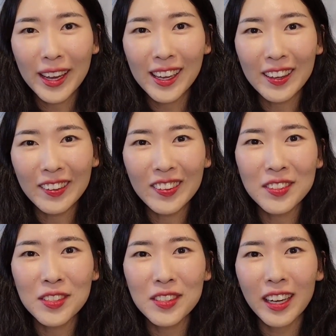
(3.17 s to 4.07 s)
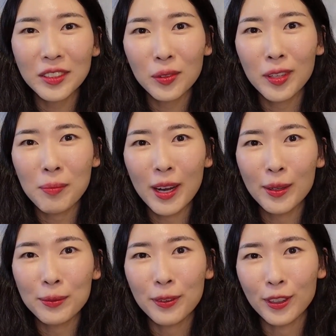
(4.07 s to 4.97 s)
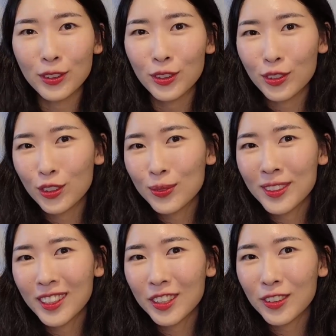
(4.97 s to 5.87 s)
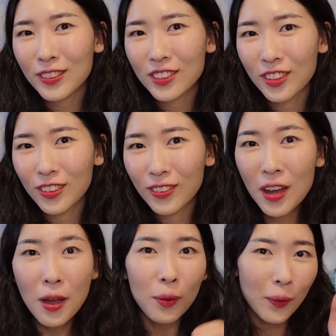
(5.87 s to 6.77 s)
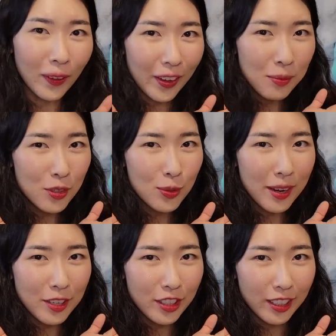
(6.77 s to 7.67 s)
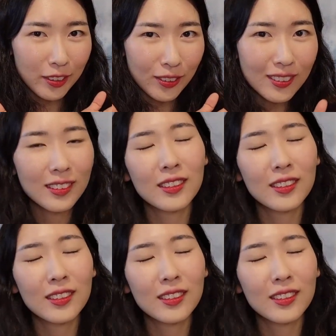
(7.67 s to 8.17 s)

and this is actually my first YouTube video, so welcome to my channel.